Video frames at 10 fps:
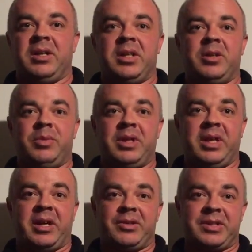the
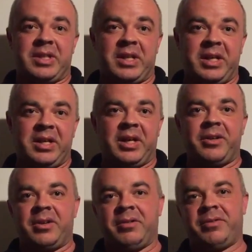humidity outside,
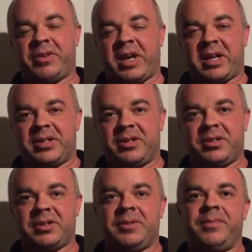other
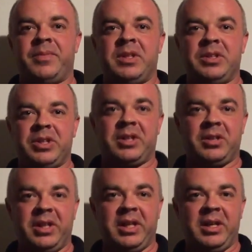factors,
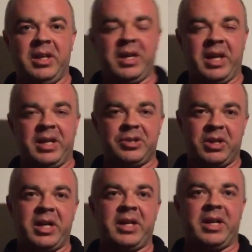generally a
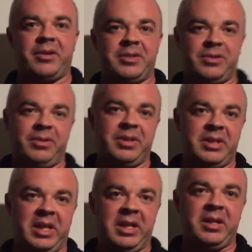dry down is going to
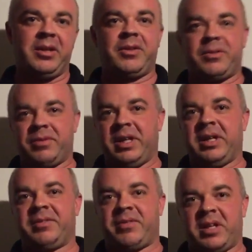take
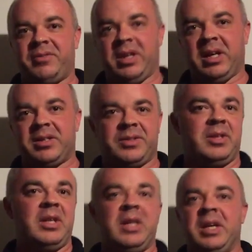3 to 5 days.
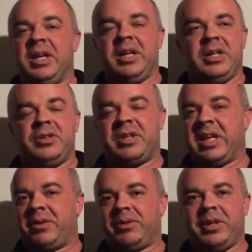You
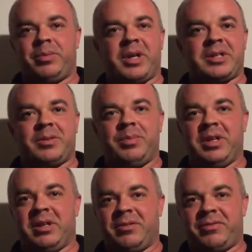can't really press it
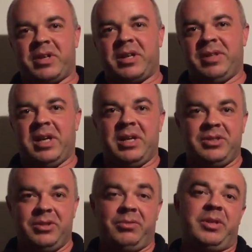beyond 5
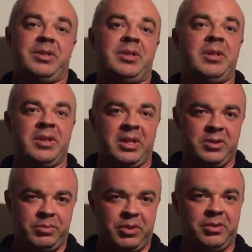days. You risk
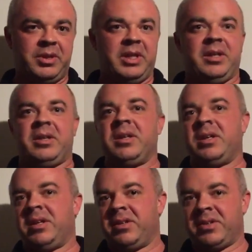things molding,
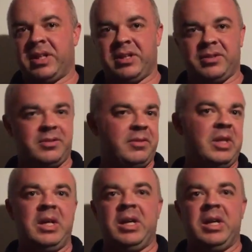things,